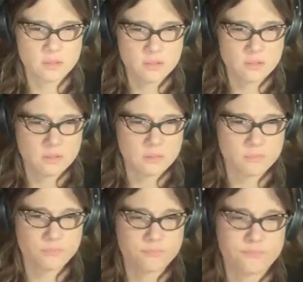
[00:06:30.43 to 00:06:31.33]

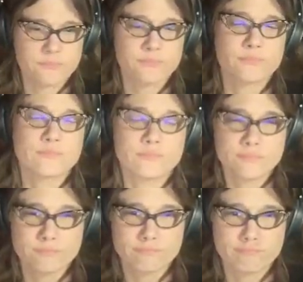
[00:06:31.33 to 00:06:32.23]

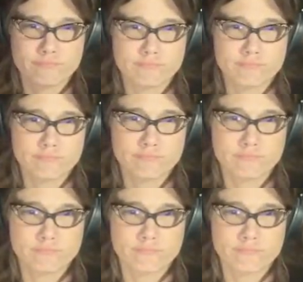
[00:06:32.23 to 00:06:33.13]

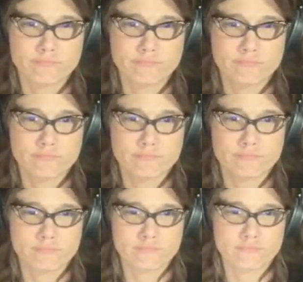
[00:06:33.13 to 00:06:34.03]

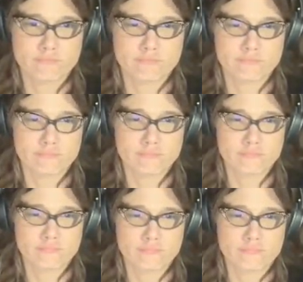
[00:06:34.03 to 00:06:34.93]

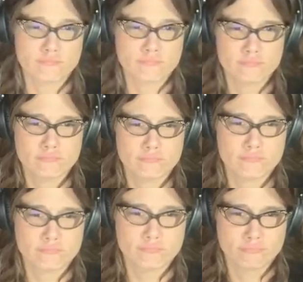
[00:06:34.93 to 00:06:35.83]

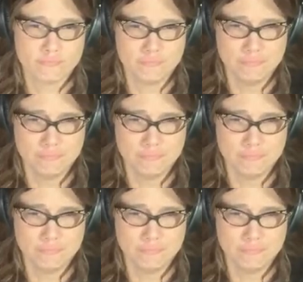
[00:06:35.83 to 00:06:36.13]
(silence)